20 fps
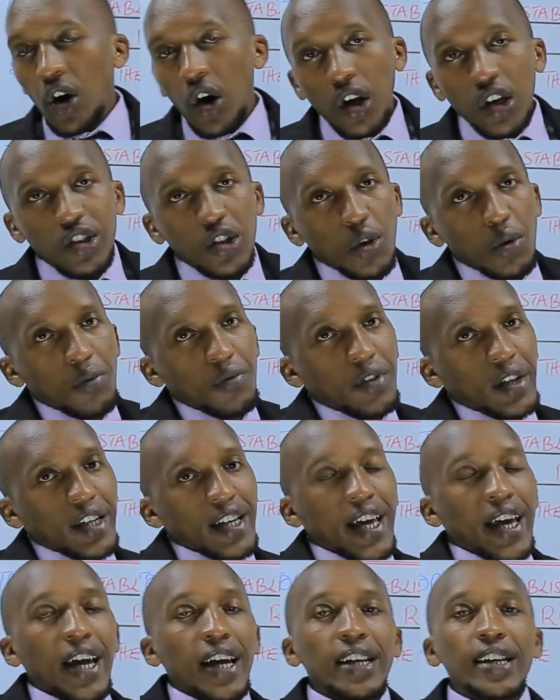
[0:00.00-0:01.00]
Also,
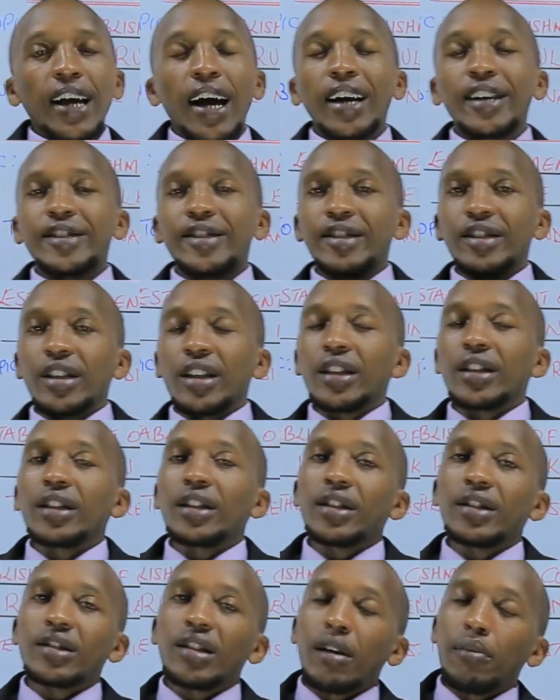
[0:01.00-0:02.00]
they had a
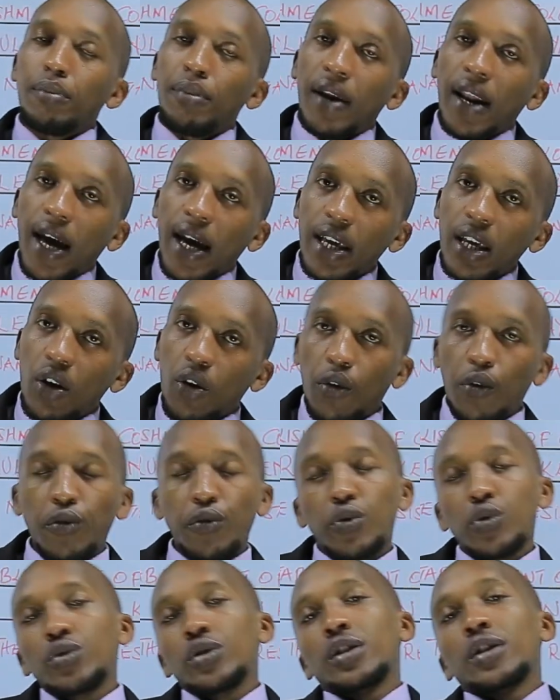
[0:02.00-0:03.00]
steady supply of
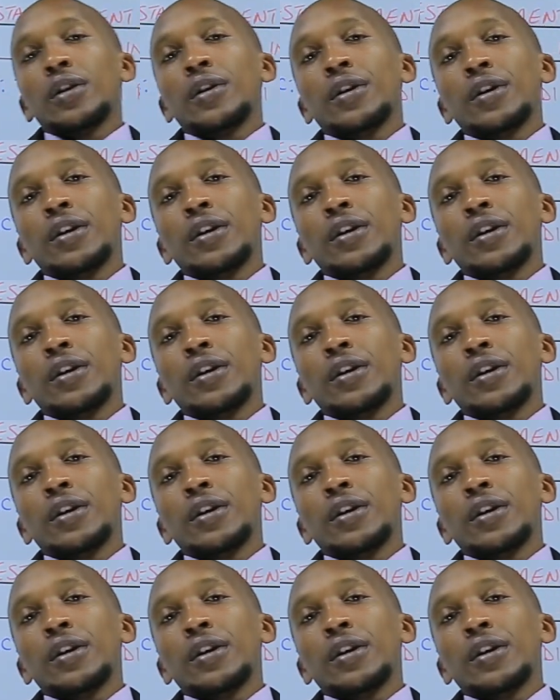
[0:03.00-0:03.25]
food